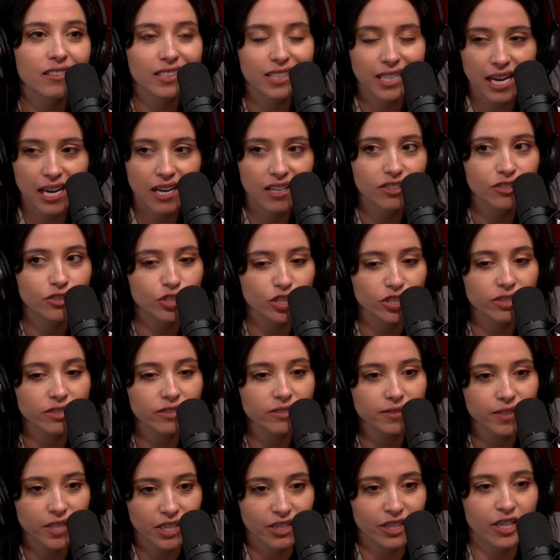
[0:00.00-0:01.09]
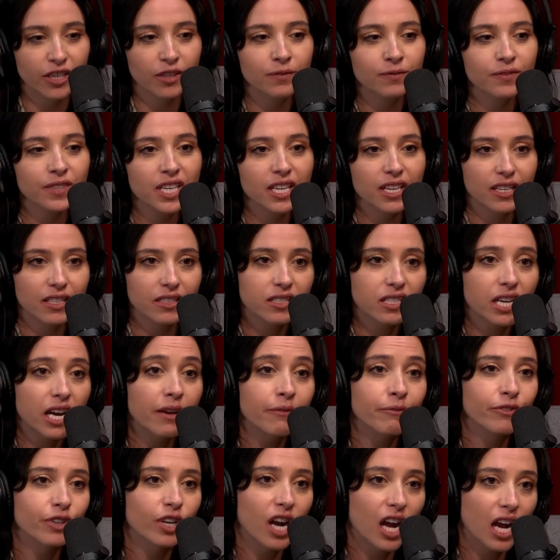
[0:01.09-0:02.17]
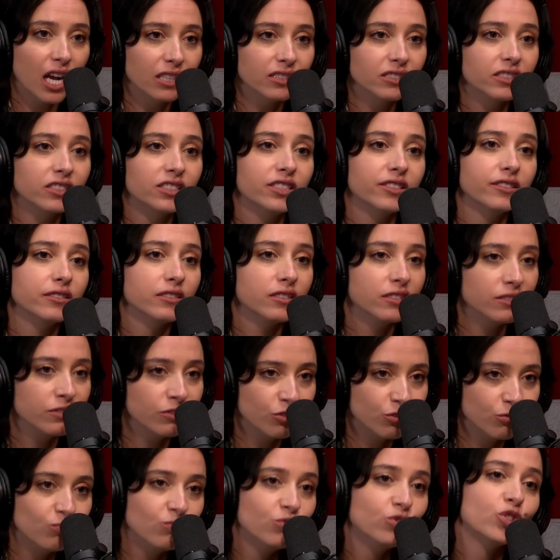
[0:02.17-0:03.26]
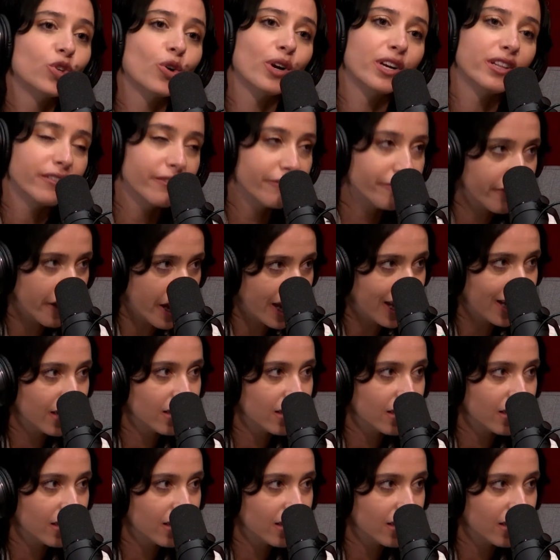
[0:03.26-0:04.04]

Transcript: yeah, just, it's time for us to join the fight.